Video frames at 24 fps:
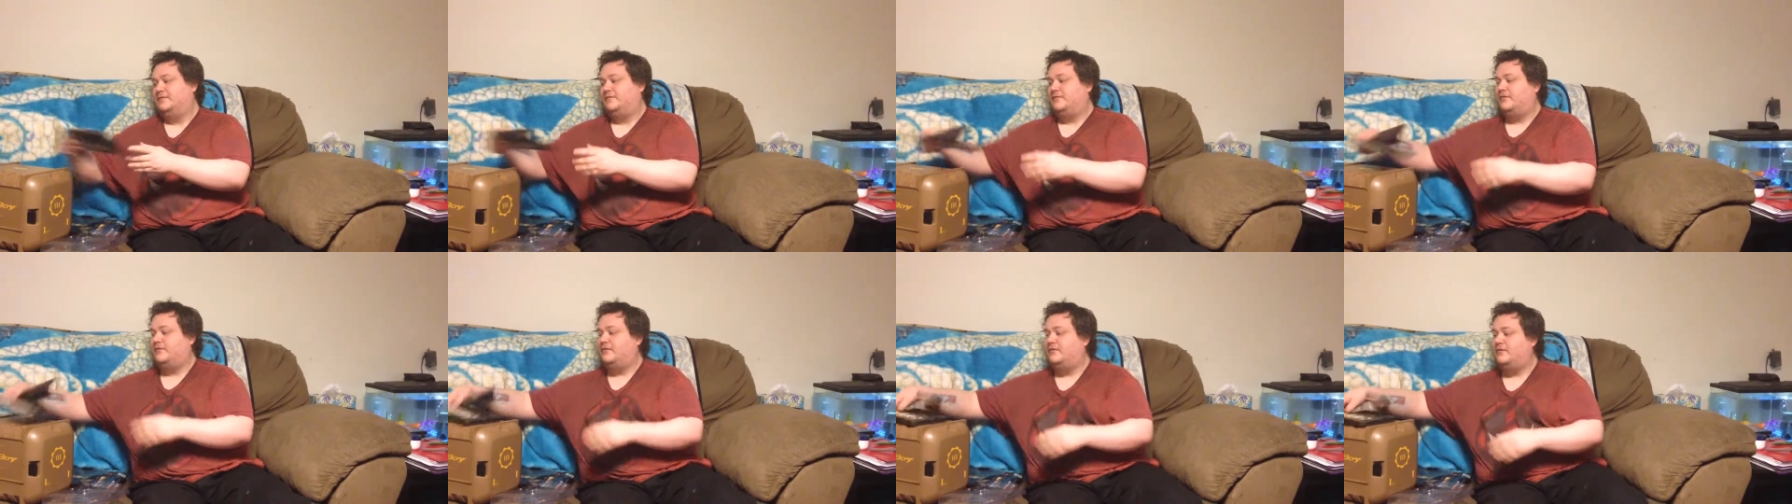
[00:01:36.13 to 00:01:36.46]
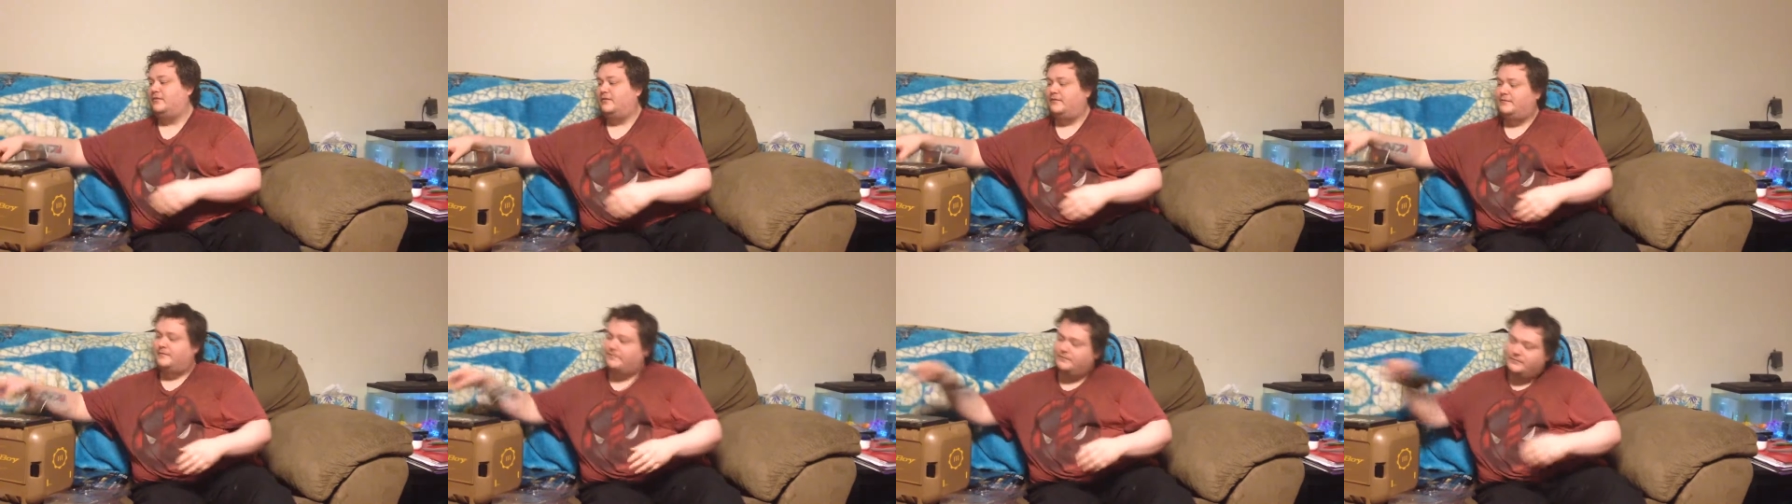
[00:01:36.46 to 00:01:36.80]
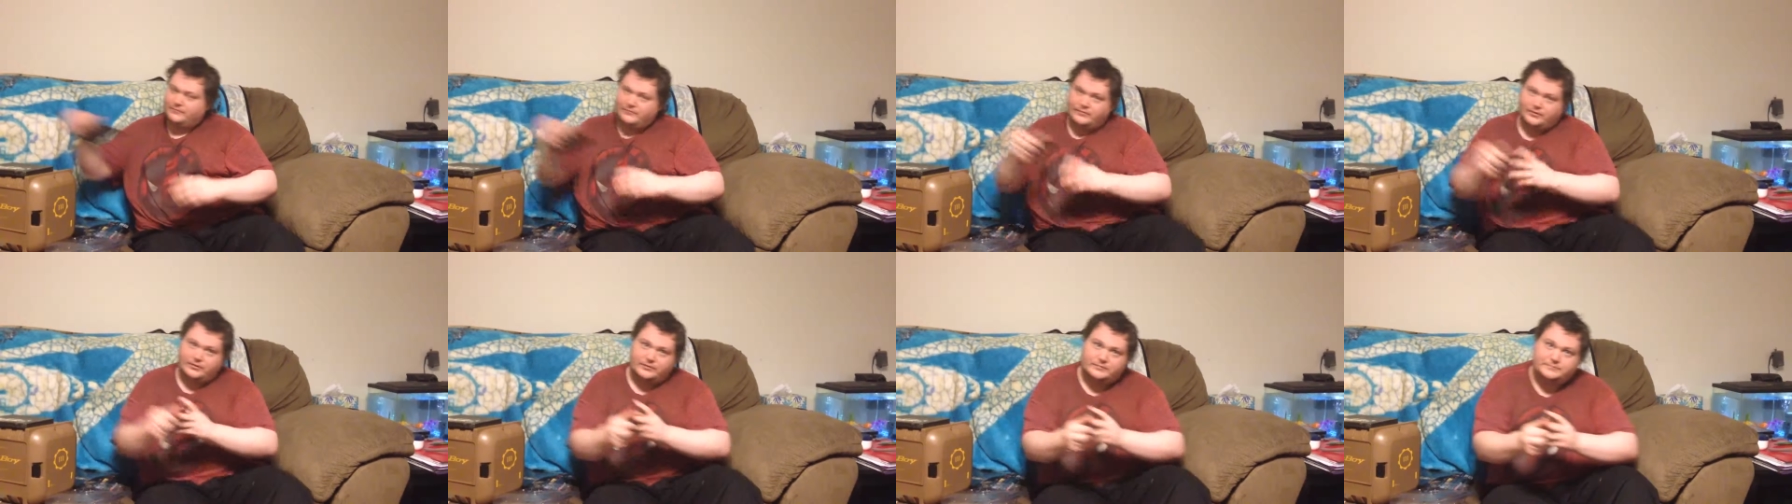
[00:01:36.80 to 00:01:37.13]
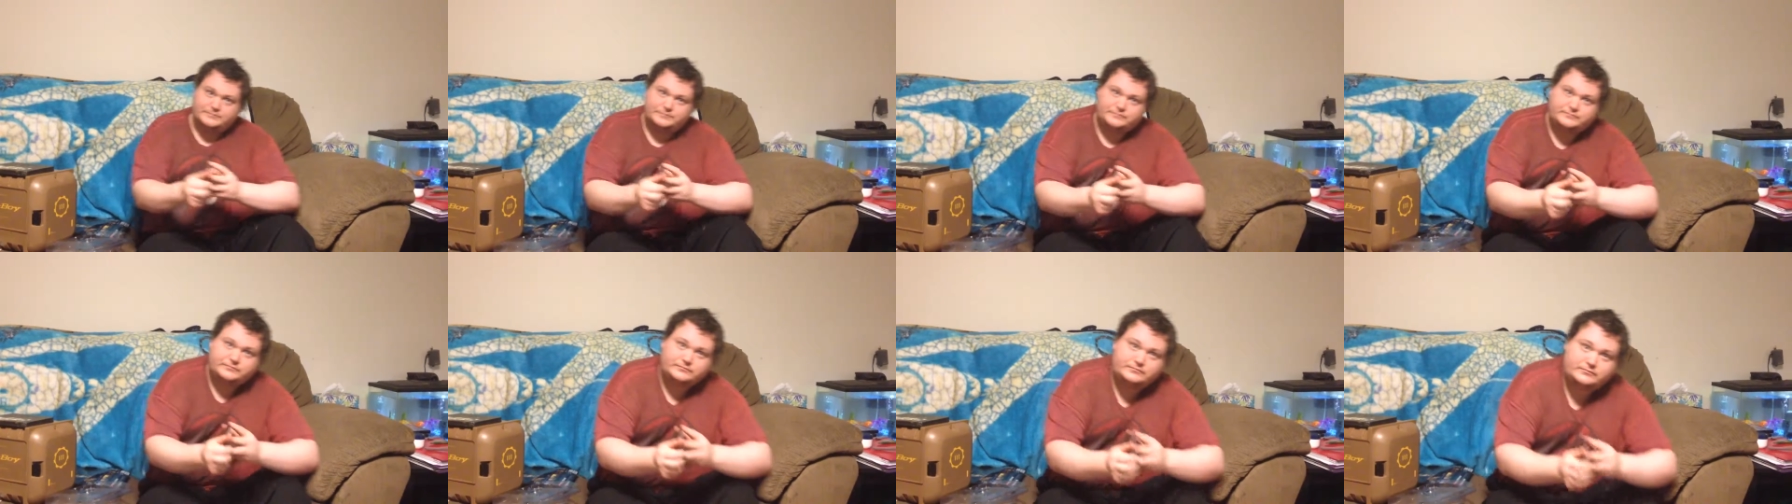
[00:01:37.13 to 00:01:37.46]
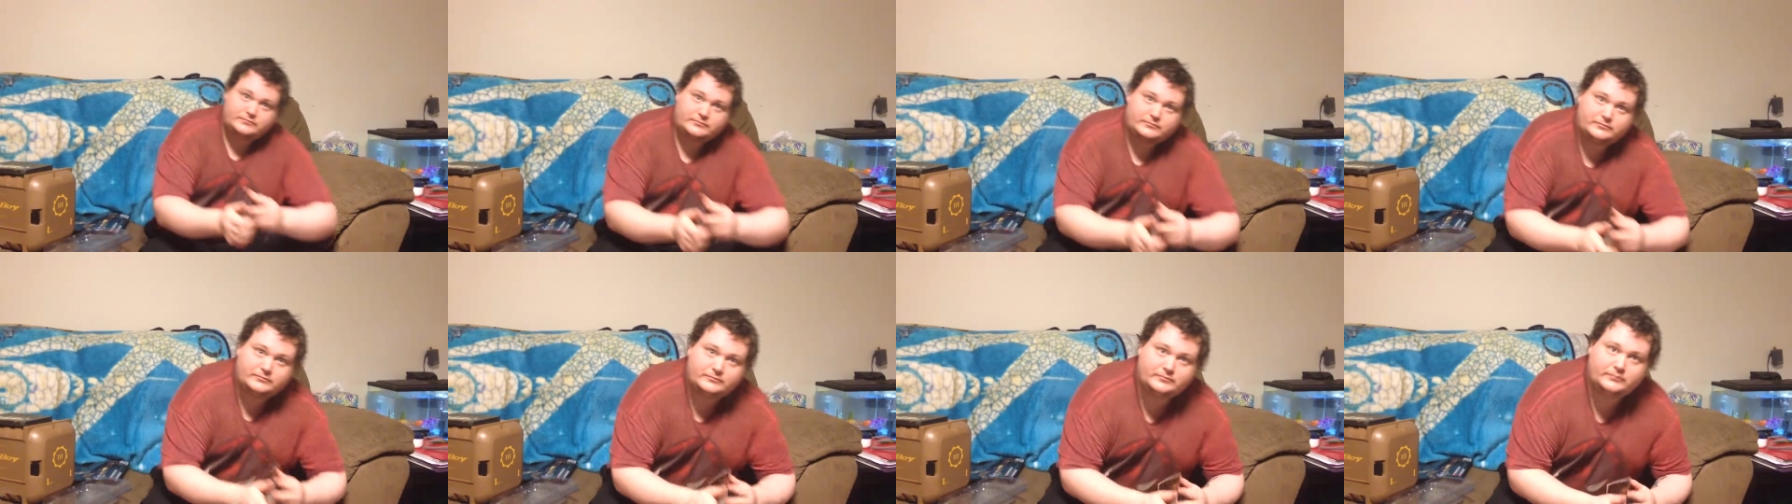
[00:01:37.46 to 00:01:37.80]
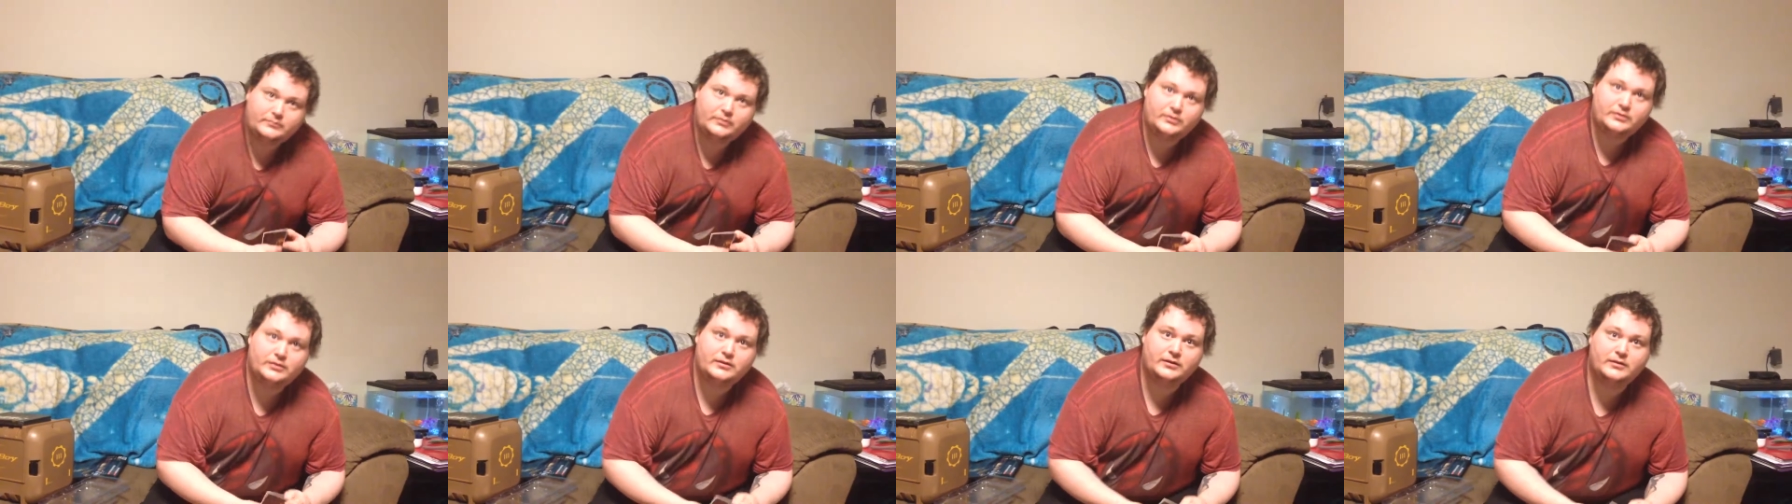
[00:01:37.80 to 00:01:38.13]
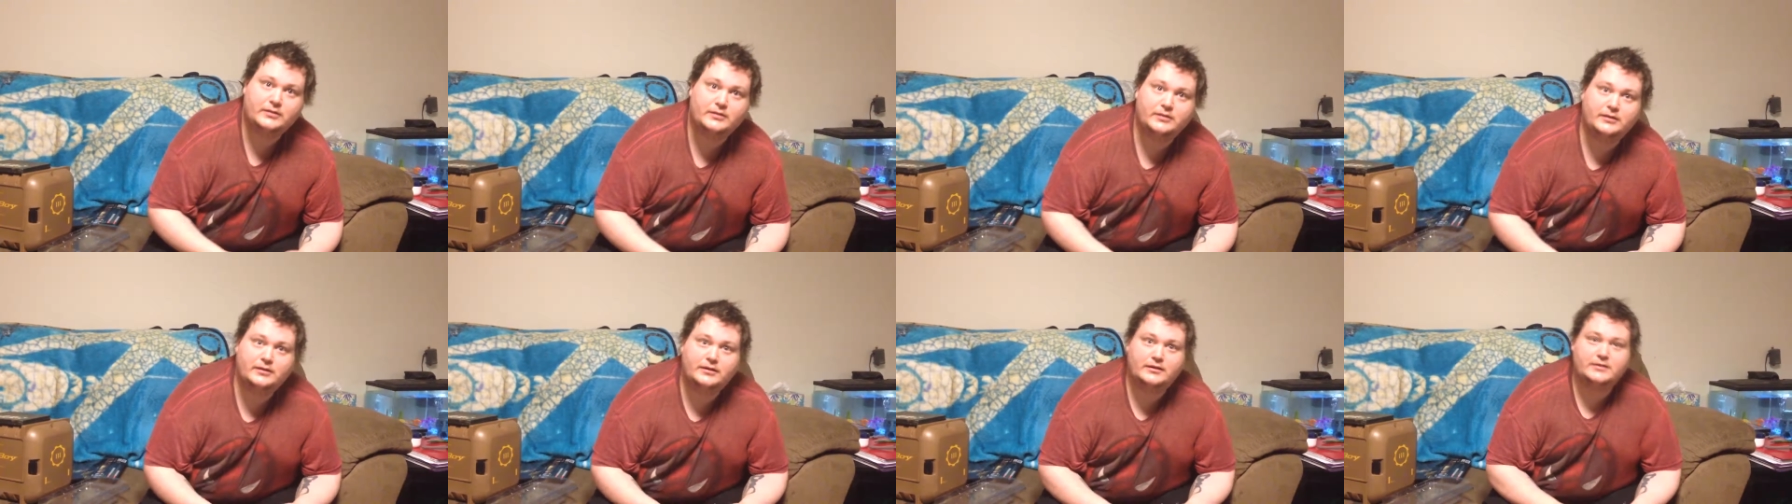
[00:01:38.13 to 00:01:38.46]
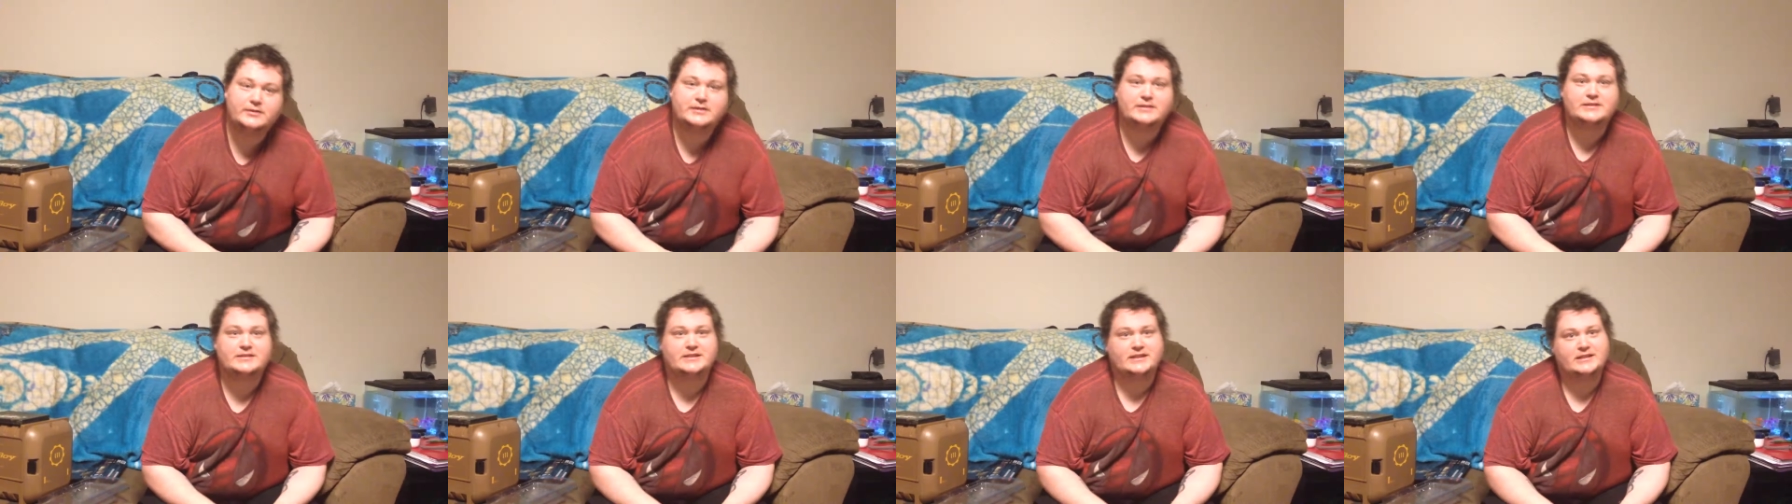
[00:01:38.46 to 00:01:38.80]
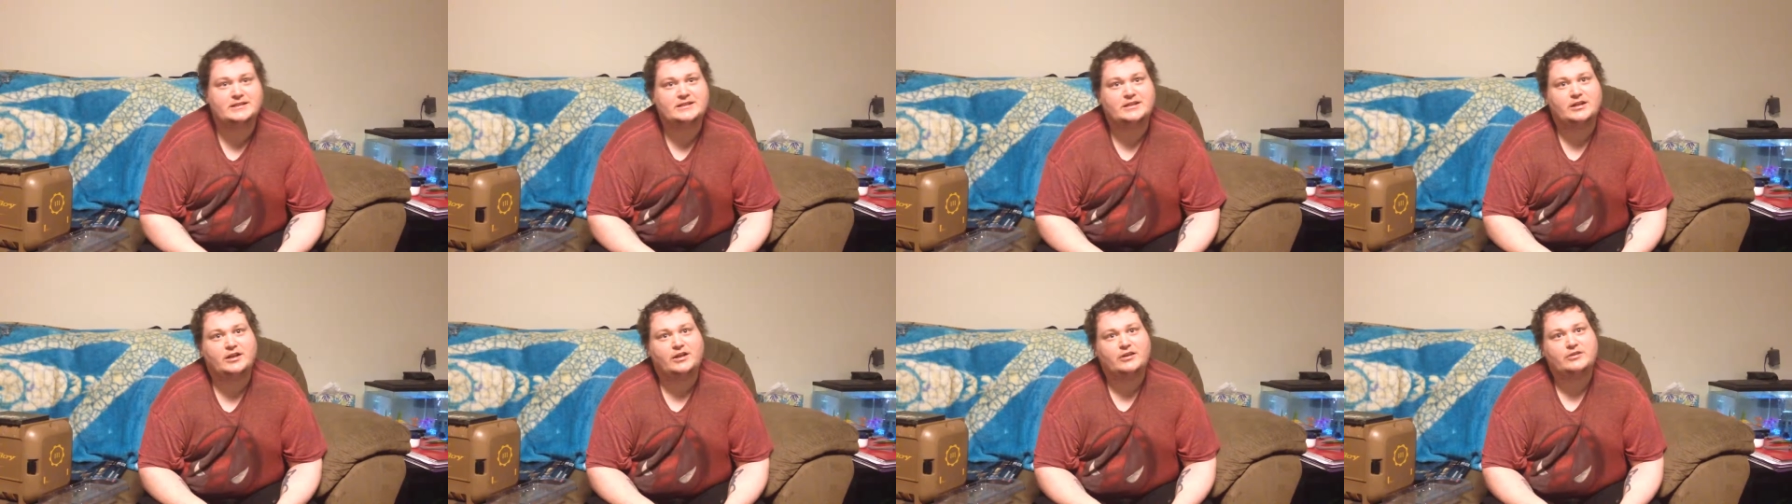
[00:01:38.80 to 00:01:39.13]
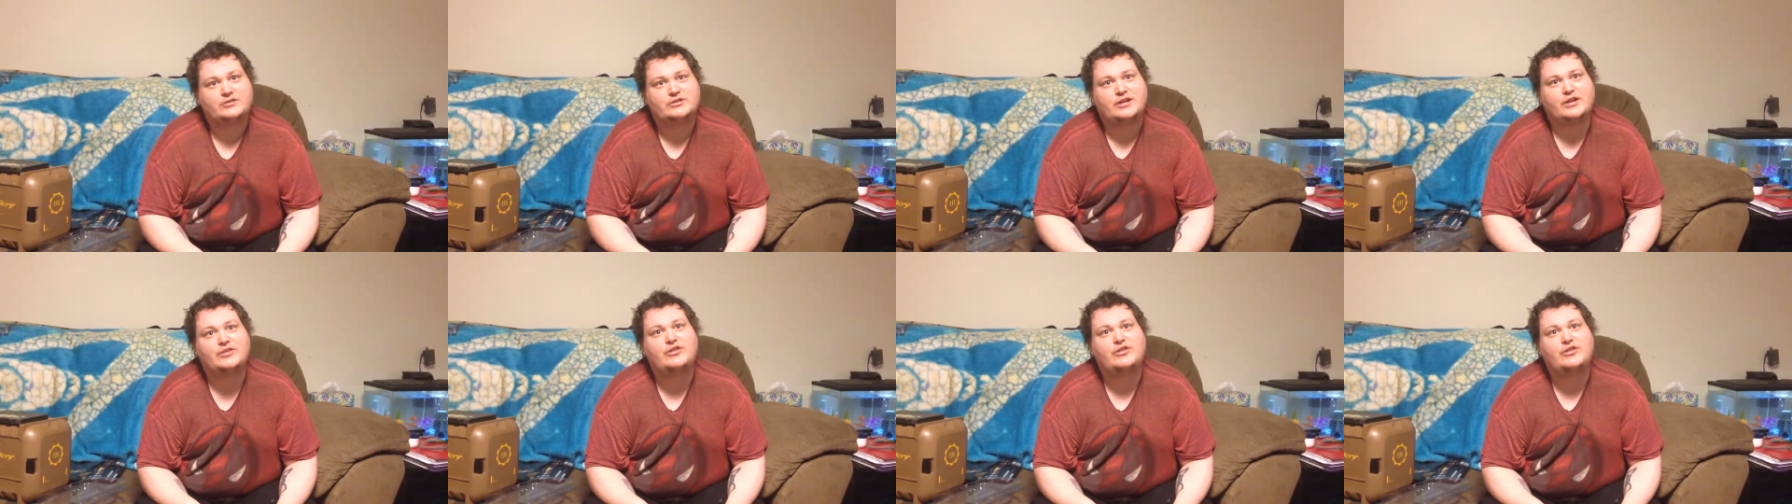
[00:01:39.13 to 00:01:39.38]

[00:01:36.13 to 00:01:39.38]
Yeah, yeah don't forget the sixty dollar season pass. Sixty dollars?